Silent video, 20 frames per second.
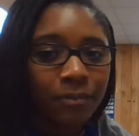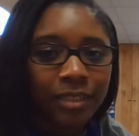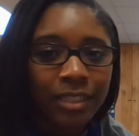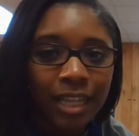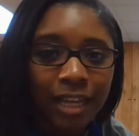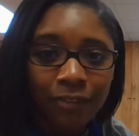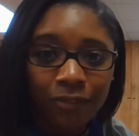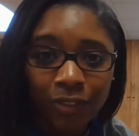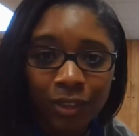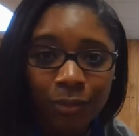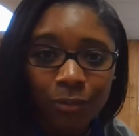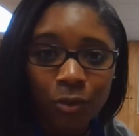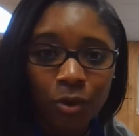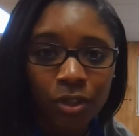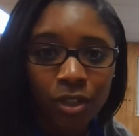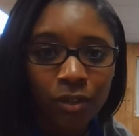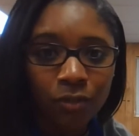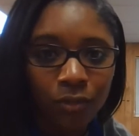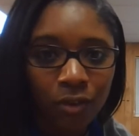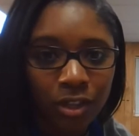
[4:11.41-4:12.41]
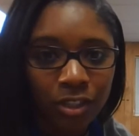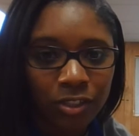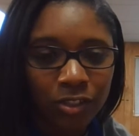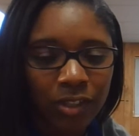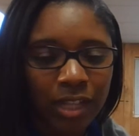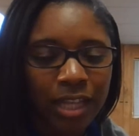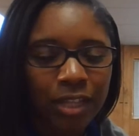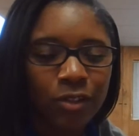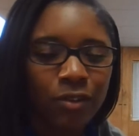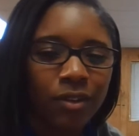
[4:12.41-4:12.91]
definitely more than once,
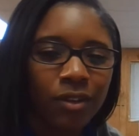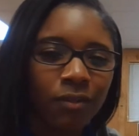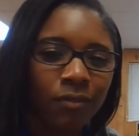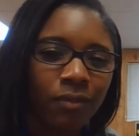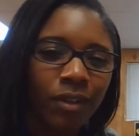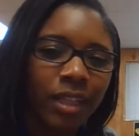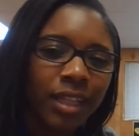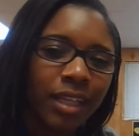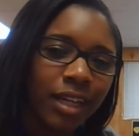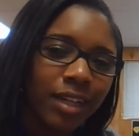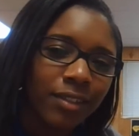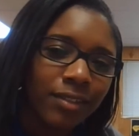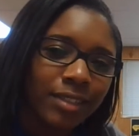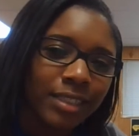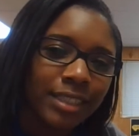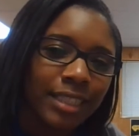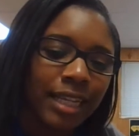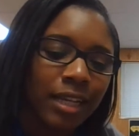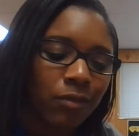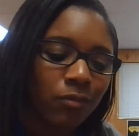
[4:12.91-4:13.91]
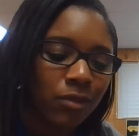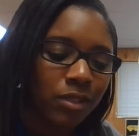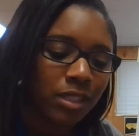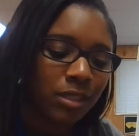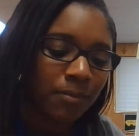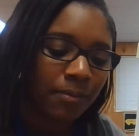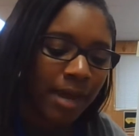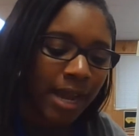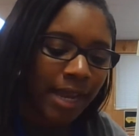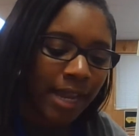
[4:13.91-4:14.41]
so that you can really understand
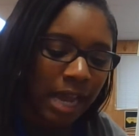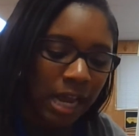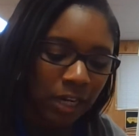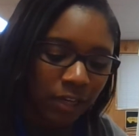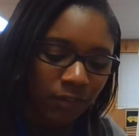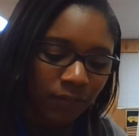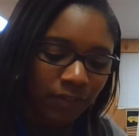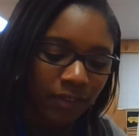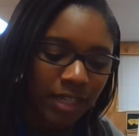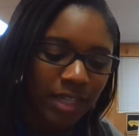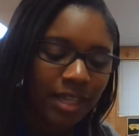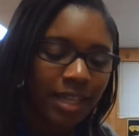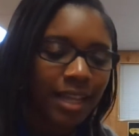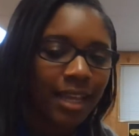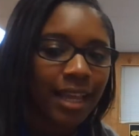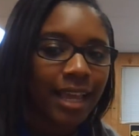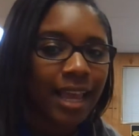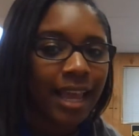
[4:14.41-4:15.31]
what's a biography